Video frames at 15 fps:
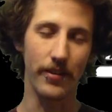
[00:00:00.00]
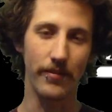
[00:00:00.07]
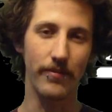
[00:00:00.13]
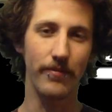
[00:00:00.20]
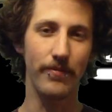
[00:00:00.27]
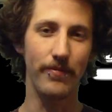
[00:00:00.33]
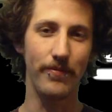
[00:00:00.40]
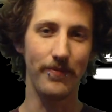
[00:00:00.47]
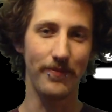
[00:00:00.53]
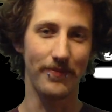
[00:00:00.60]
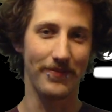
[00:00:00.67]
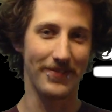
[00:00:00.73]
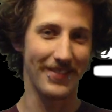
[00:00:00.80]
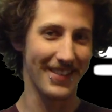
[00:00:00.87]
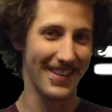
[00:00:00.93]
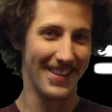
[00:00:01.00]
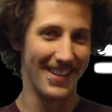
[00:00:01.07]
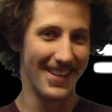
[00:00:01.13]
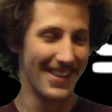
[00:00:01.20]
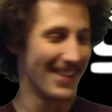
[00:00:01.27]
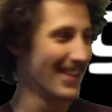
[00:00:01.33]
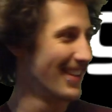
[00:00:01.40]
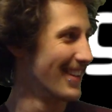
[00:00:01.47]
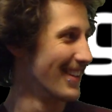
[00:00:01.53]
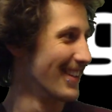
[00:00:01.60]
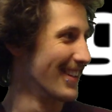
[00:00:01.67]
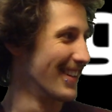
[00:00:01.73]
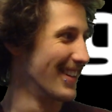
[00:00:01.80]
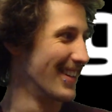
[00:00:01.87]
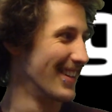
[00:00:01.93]

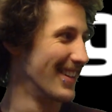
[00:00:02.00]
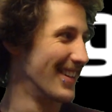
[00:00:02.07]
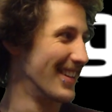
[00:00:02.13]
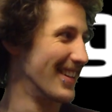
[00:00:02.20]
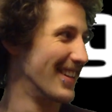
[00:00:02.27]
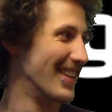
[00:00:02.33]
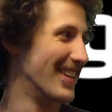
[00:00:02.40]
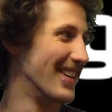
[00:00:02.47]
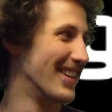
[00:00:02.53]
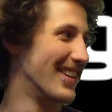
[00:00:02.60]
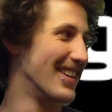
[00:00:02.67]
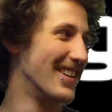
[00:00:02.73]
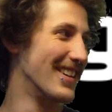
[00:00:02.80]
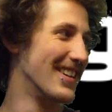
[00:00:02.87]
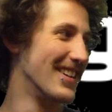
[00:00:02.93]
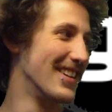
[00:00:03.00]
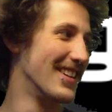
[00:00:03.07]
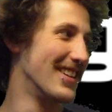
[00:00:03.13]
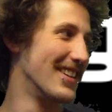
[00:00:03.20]
(silent)